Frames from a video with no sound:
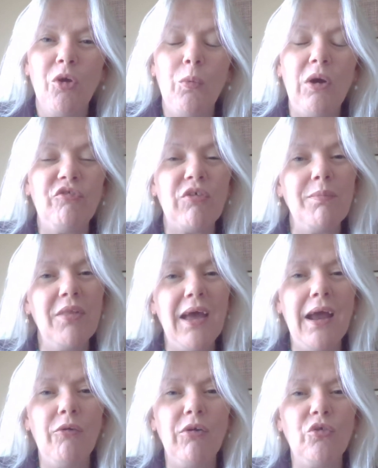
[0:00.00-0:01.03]
Well, from
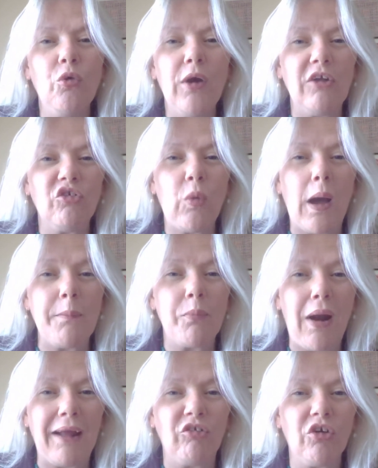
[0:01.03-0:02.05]
there, it all gets quite
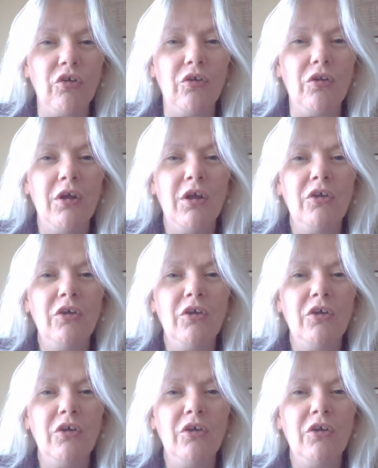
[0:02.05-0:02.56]
practical.